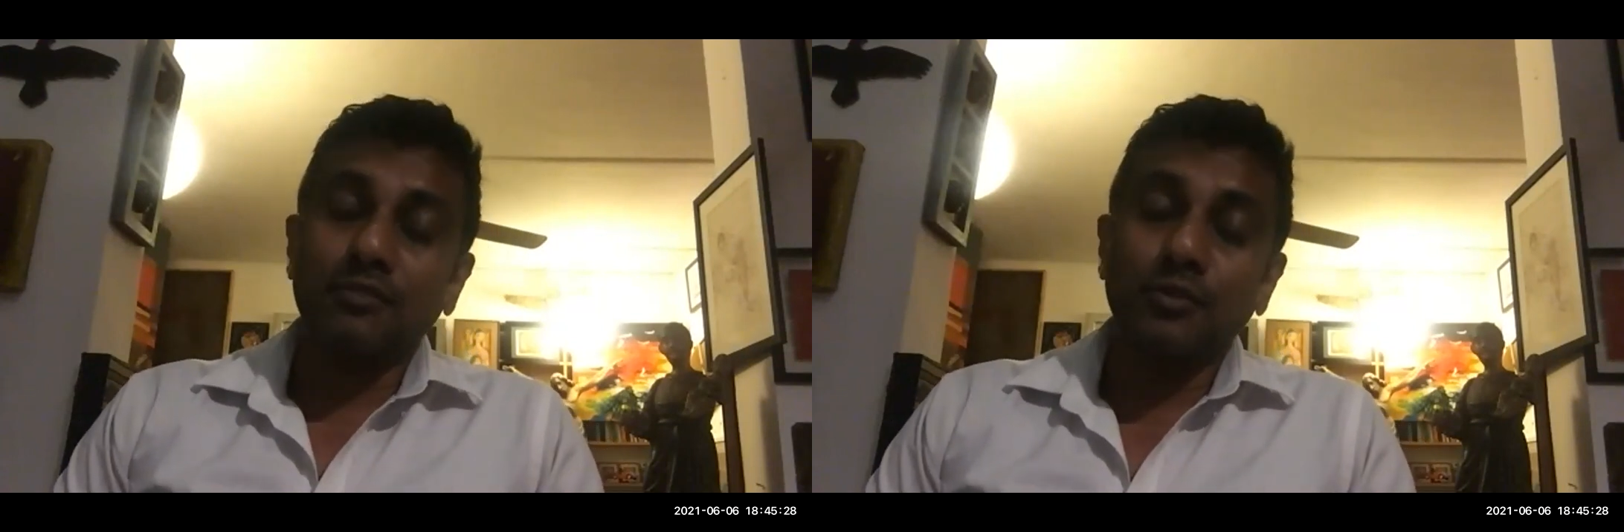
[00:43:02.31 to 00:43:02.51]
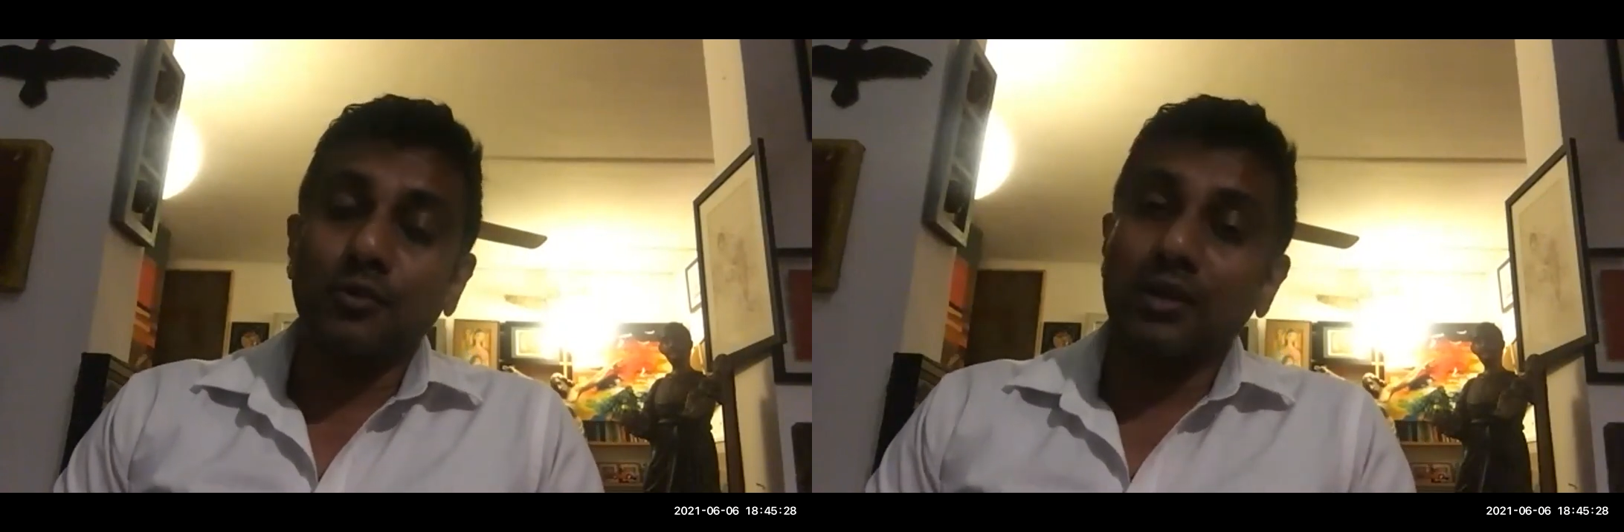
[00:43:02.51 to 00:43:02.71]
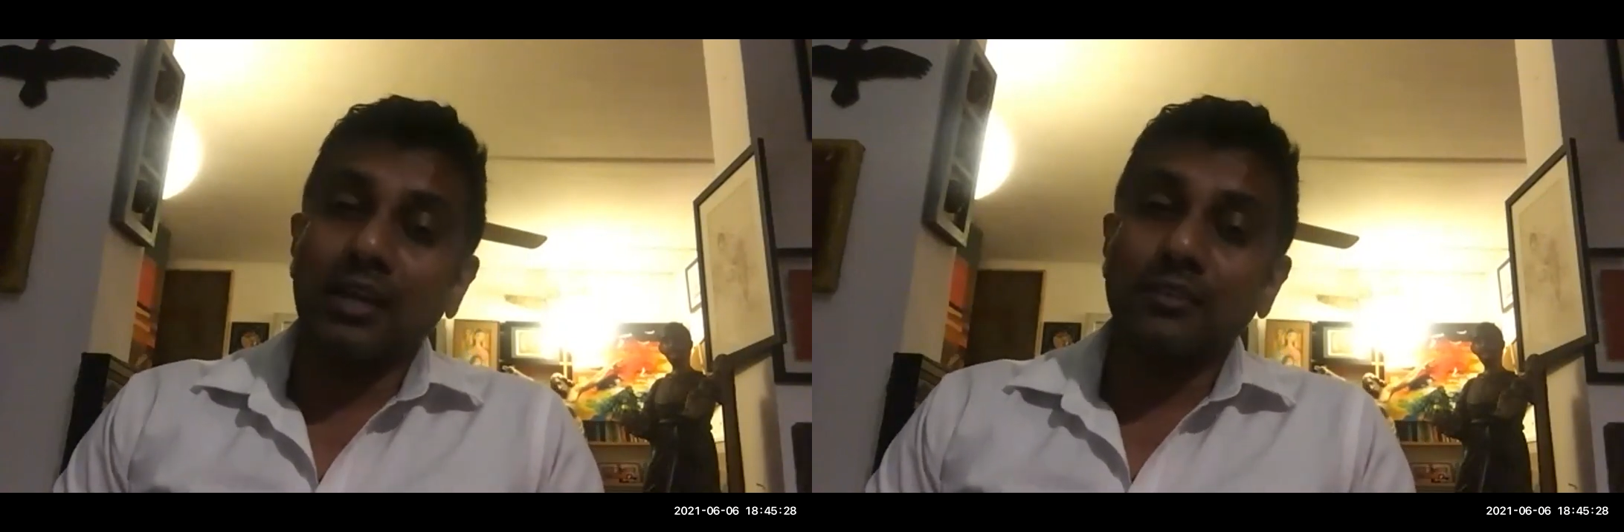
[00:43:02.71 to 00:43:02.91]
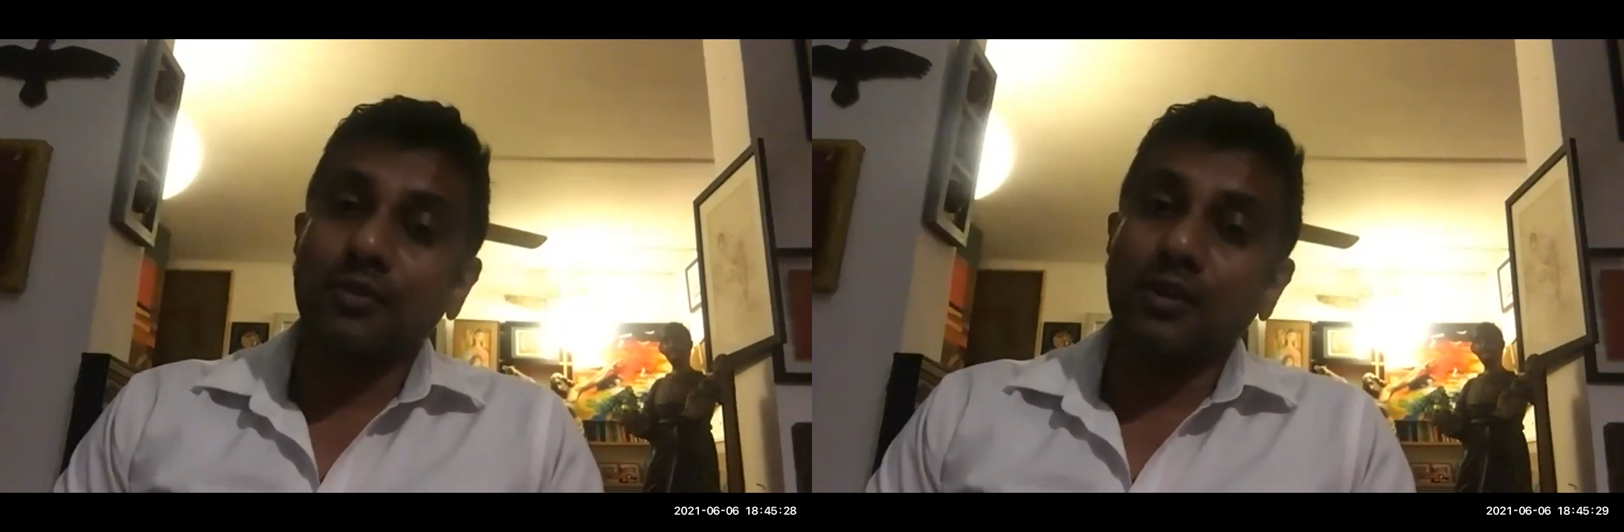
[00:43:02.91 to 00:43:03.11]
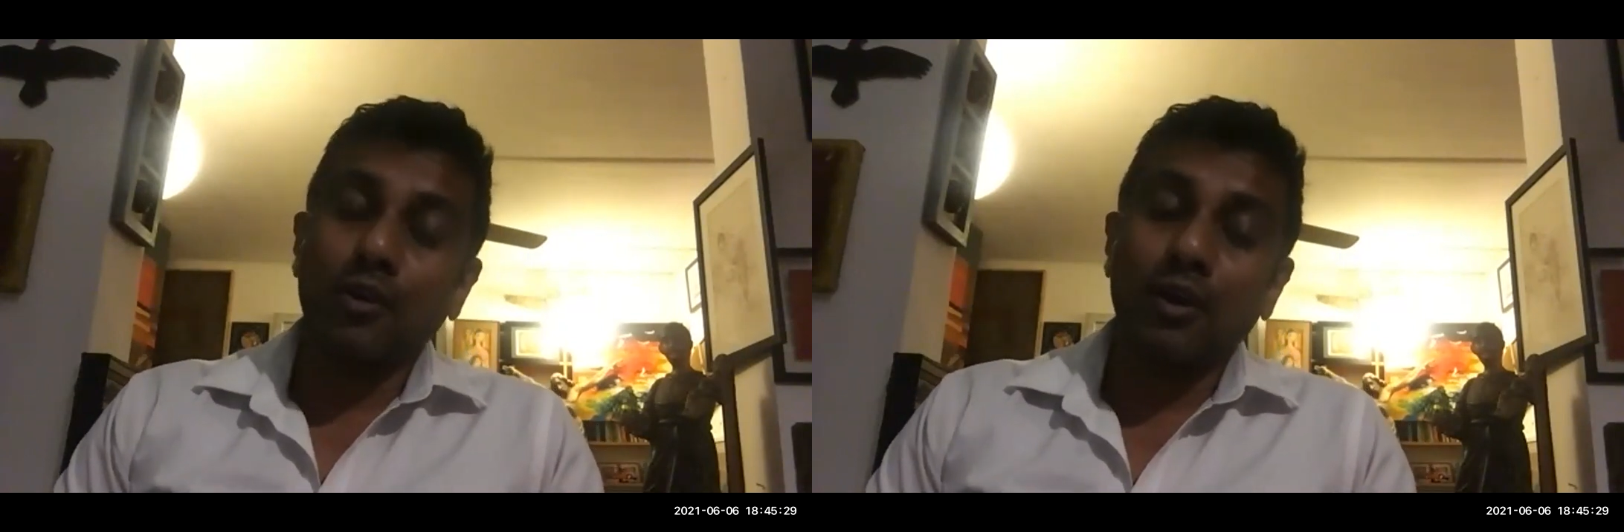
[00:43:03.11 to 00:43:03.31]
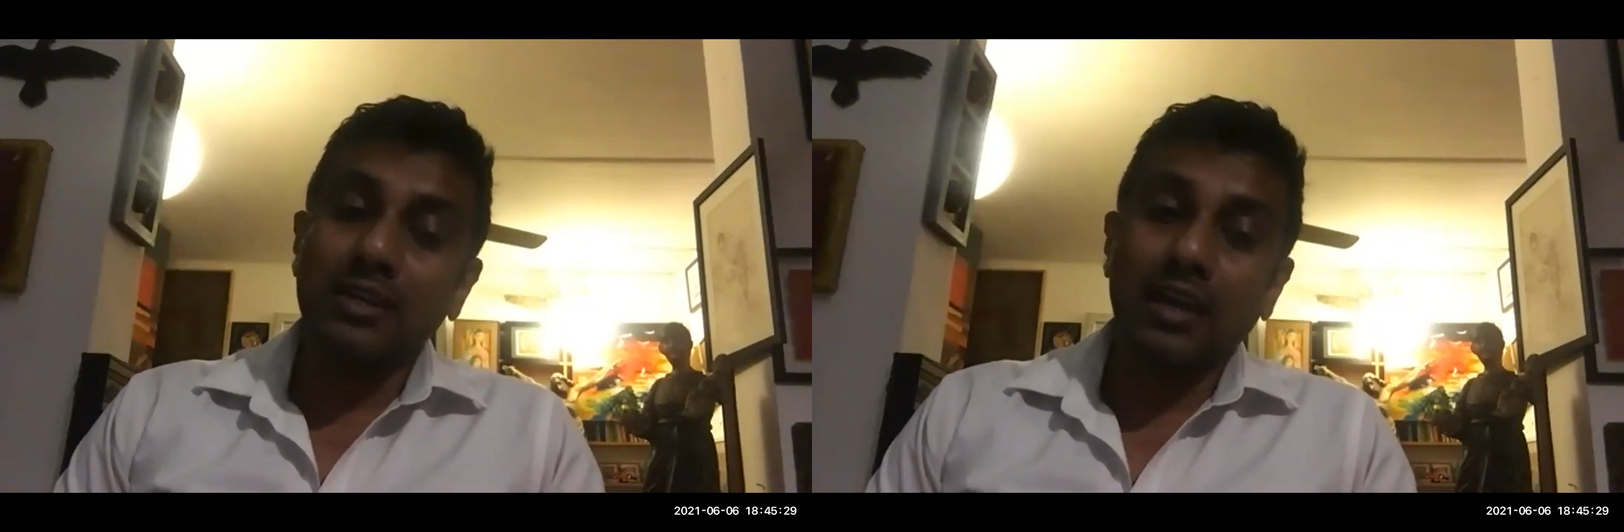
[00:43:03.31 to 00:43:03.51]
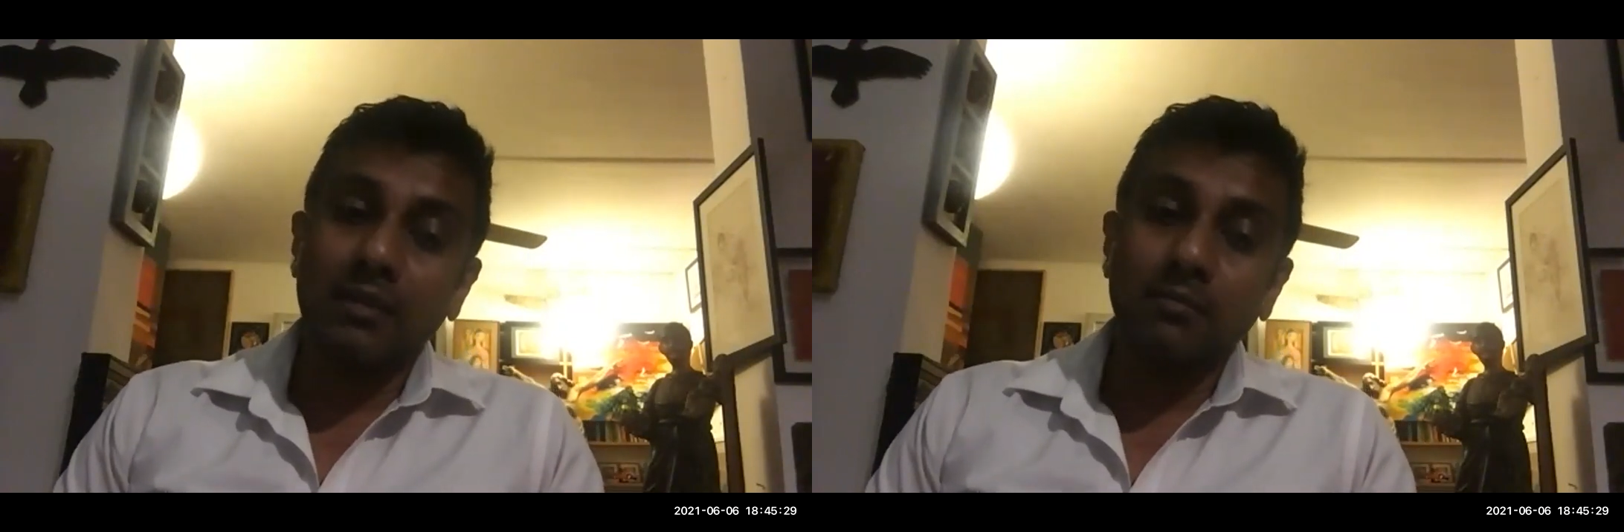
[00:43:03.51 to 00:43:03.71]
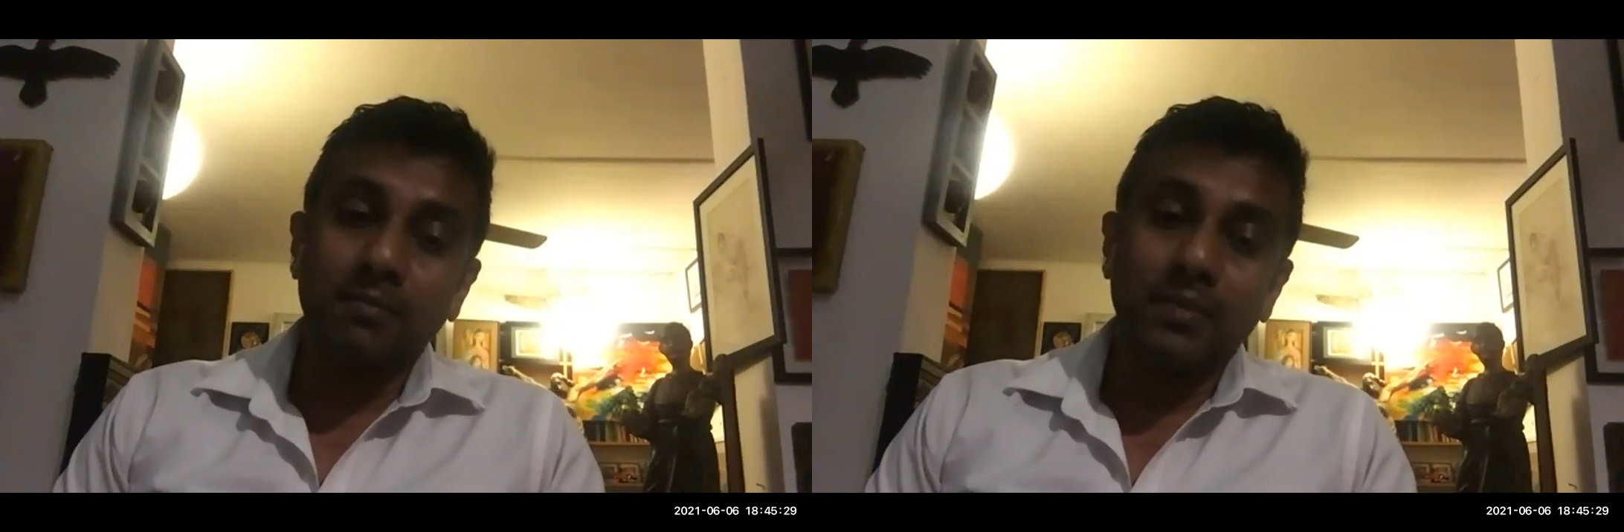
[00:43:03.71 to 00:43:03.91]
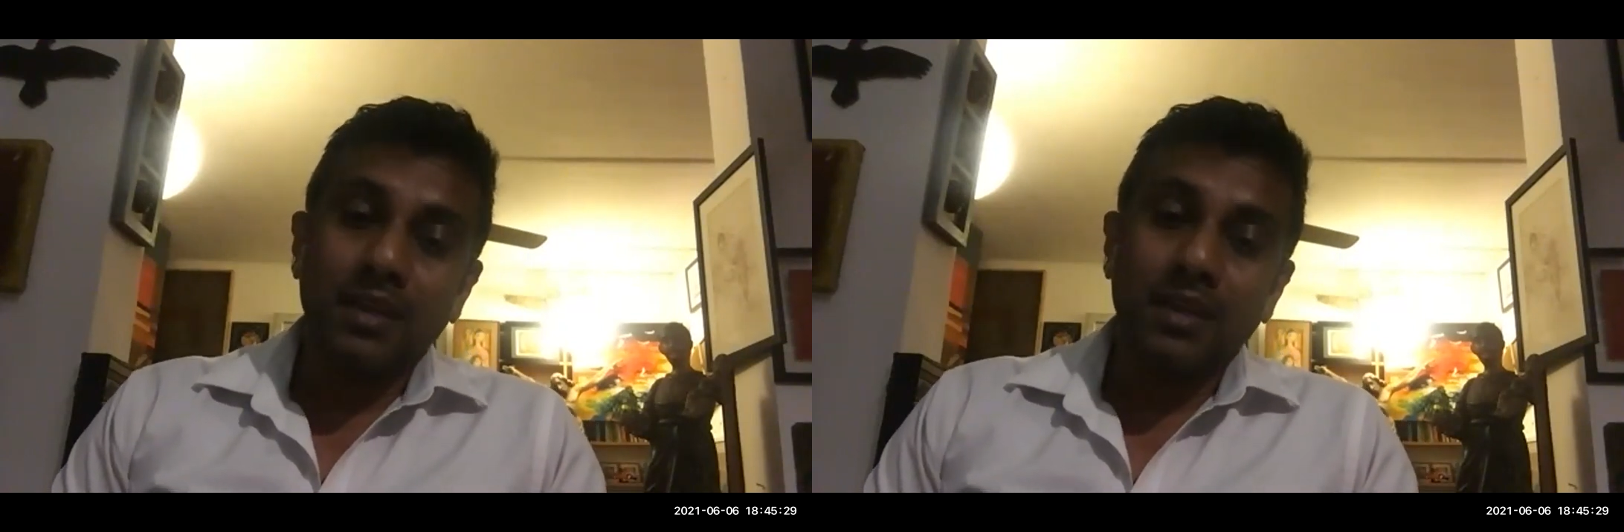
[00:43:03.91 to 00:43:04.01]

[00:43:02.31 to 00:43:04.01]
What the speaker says: known us for a long time.